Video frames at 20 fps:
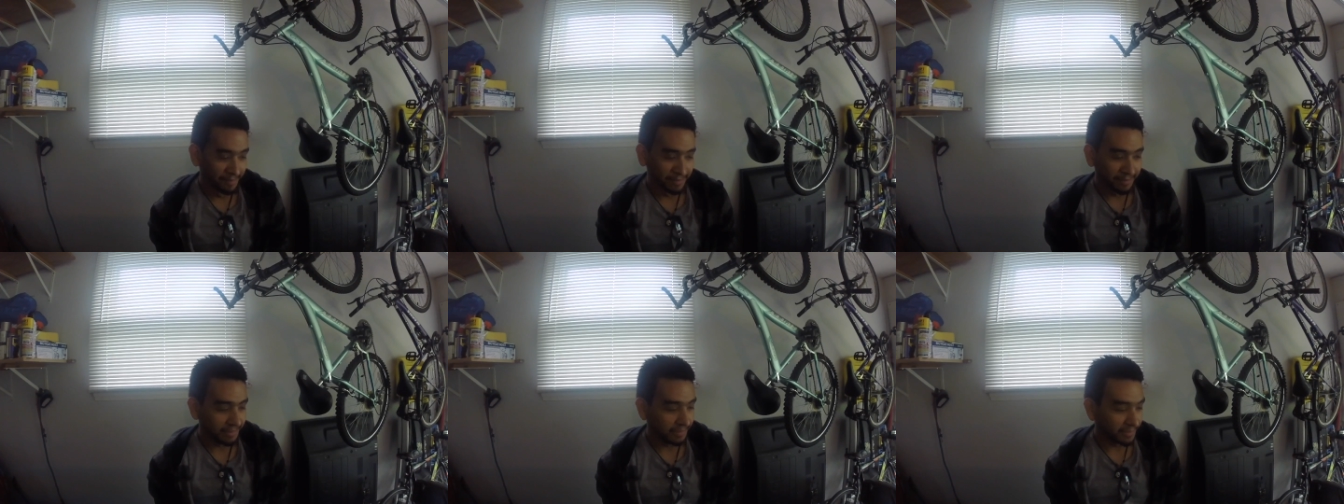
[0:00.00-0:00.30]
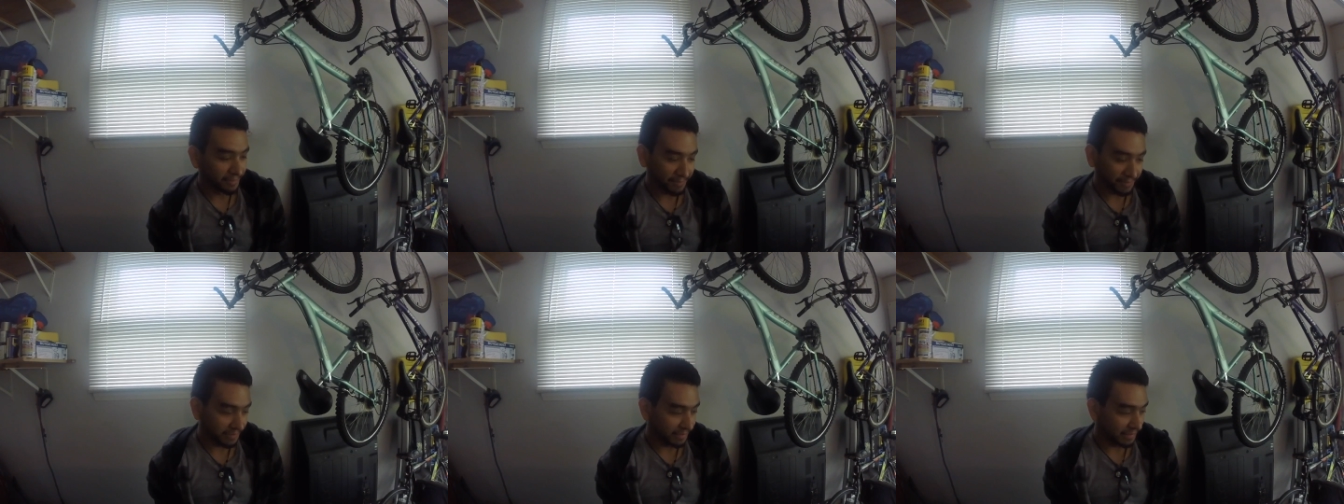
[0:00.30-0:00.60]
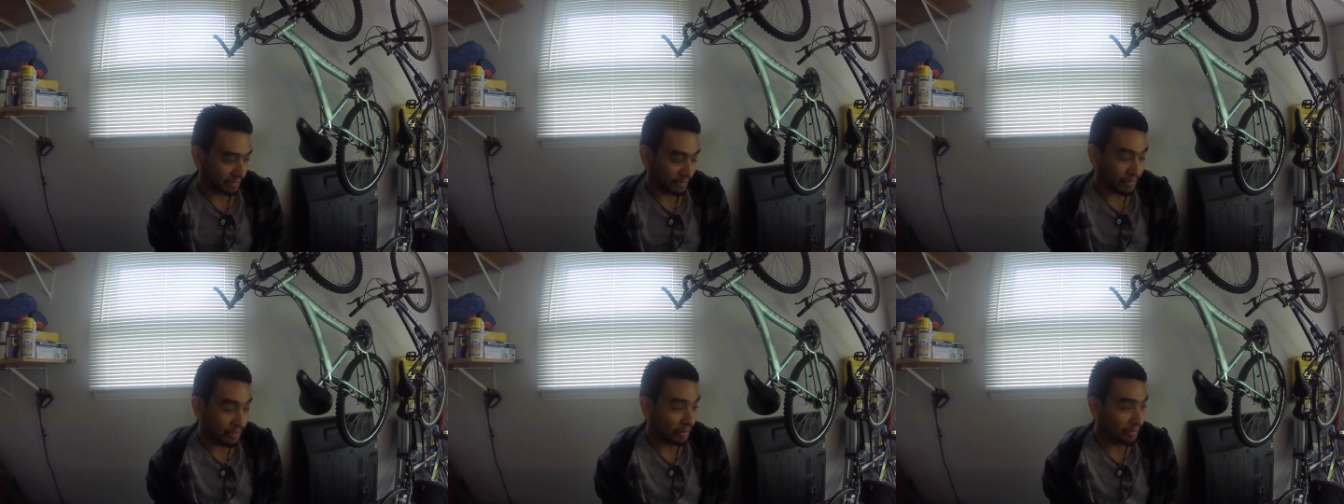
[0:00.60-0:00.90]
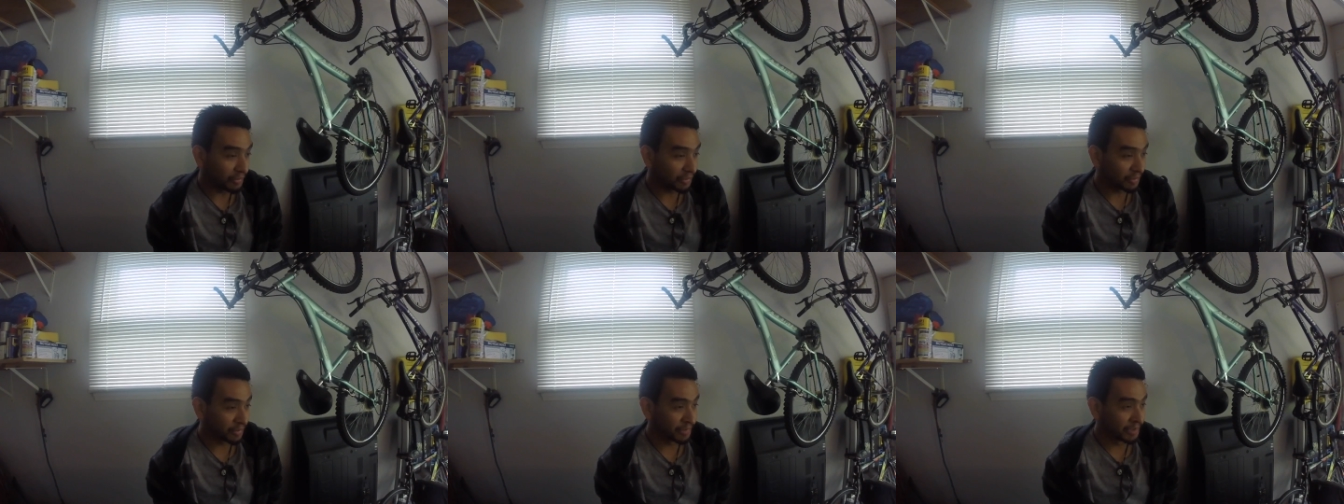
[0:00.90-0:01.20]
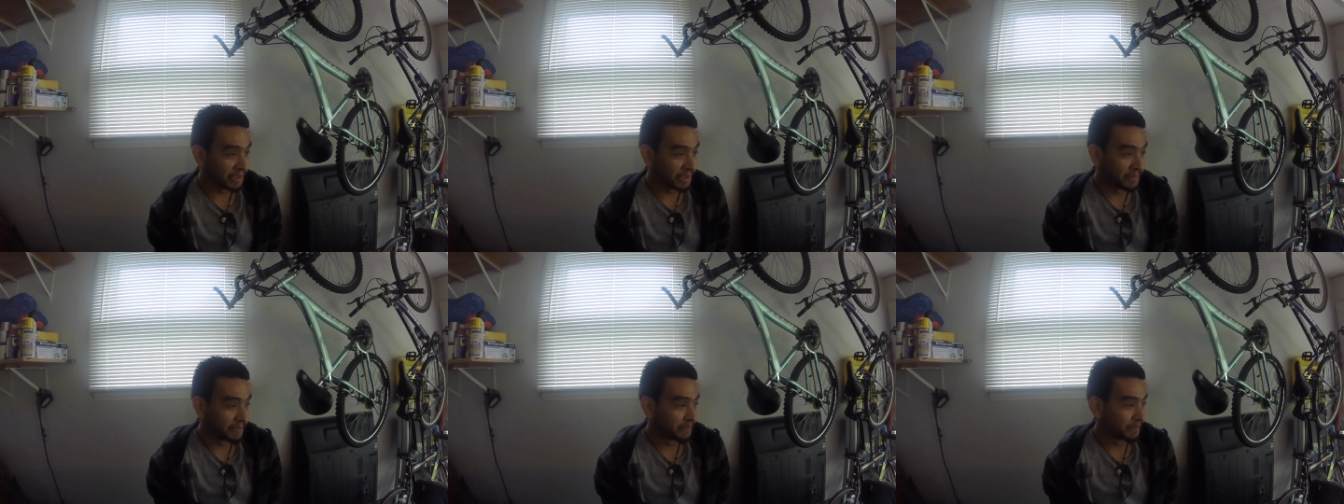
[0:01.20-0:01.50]
because who
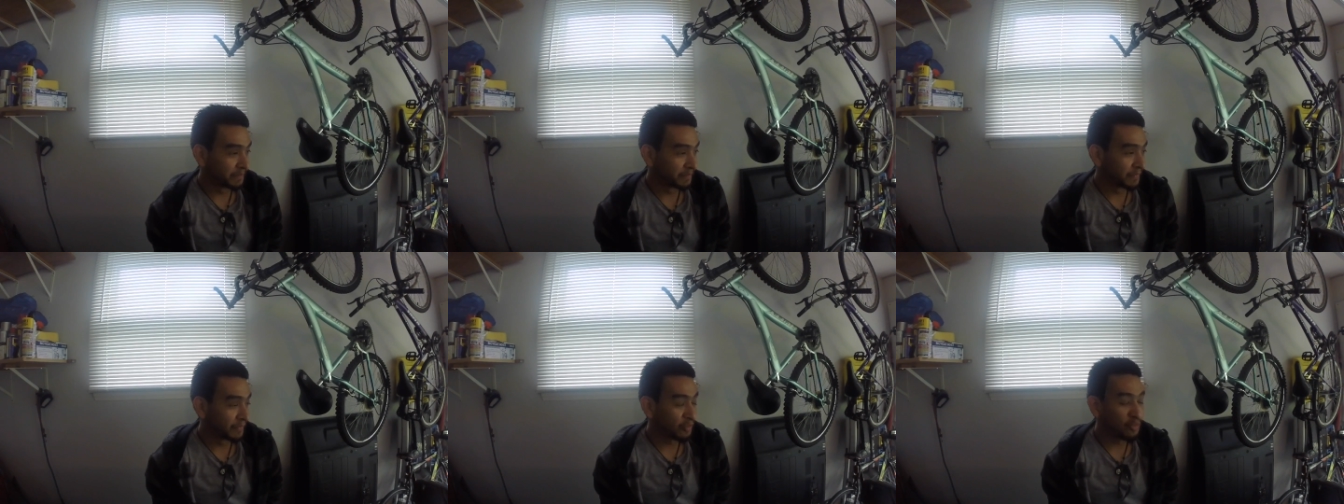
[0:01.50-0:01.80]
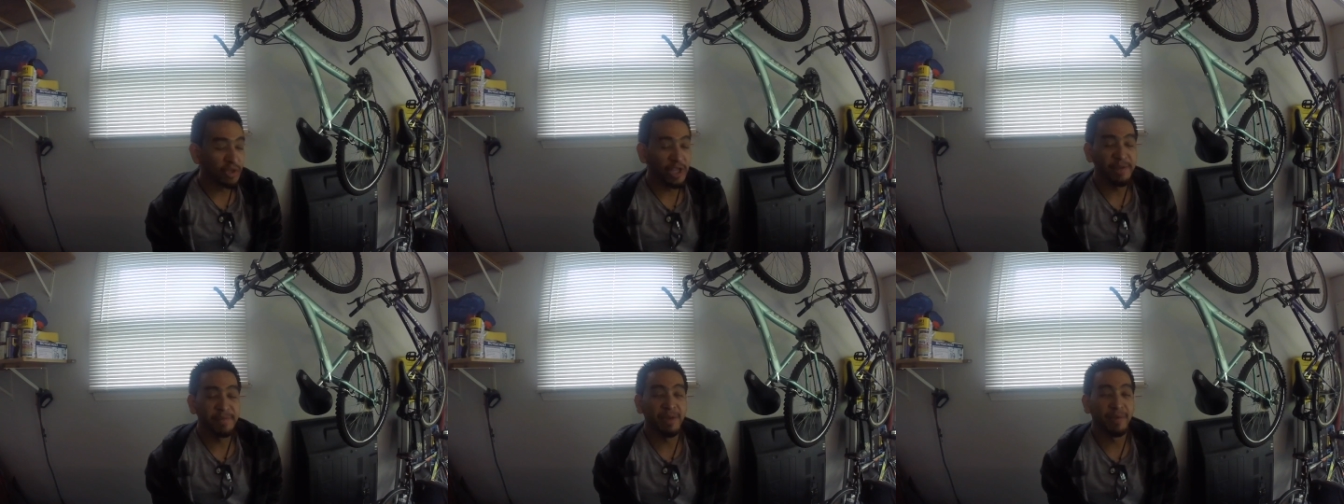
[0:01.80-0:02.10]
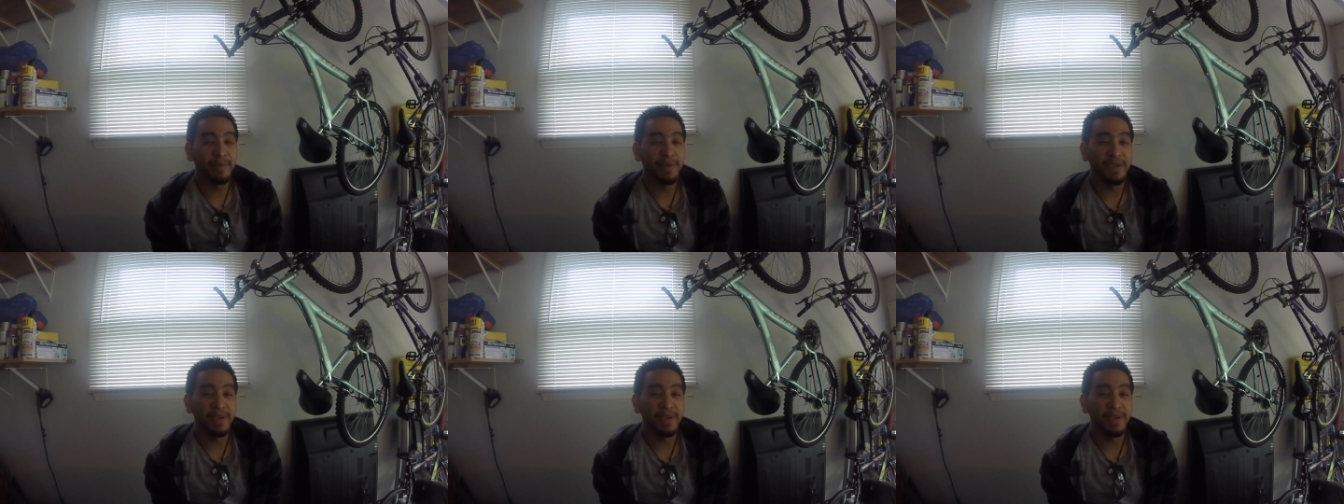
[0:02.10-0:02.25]
knows? Today might